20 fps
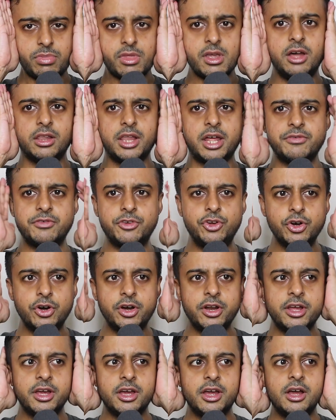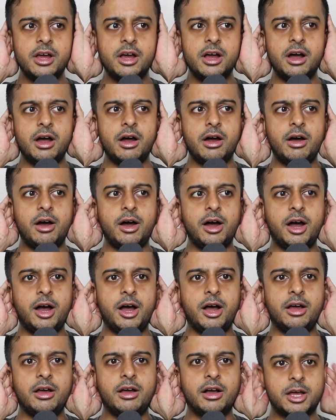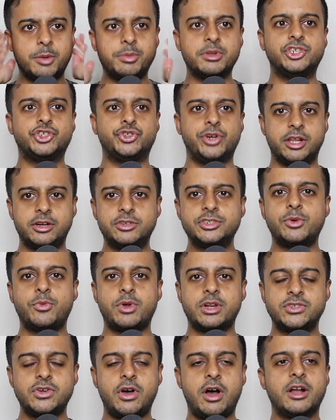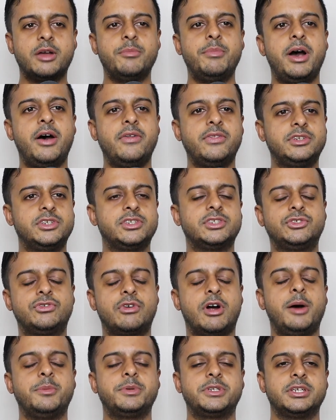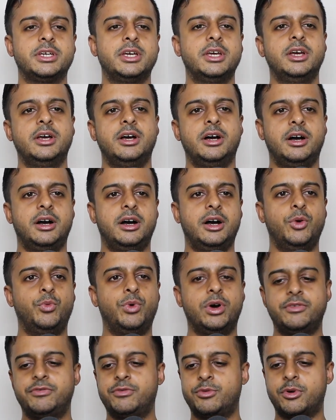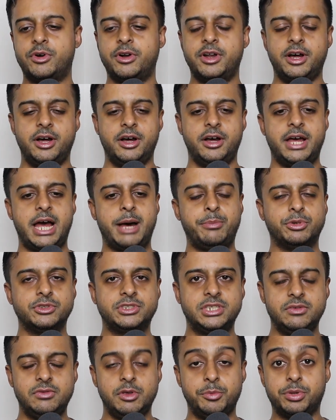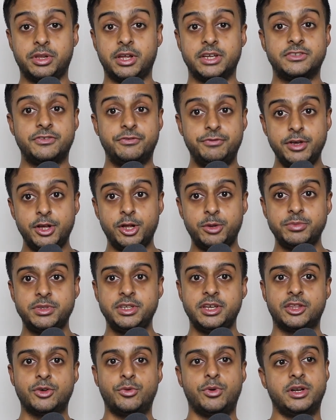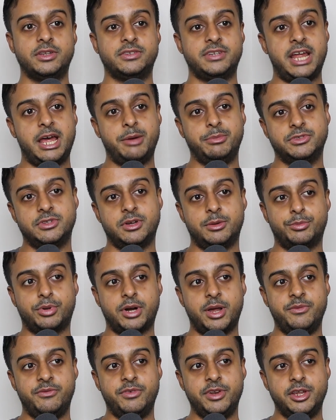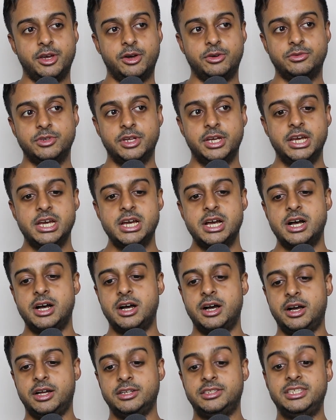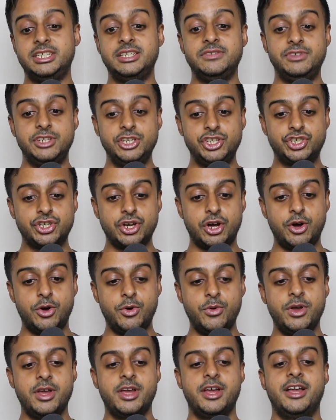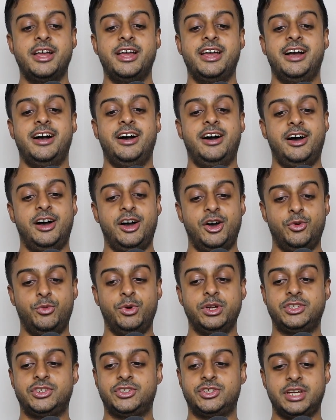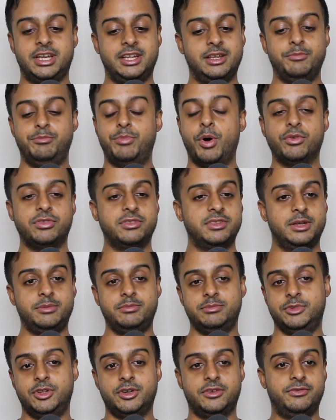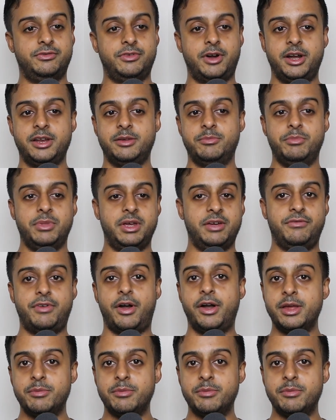lot of good, a couple of trailers I want to talk about that just dropped. One for an Apple TV Plus film. The other one is an Amazon Prime Video TV show, which both of them look very, very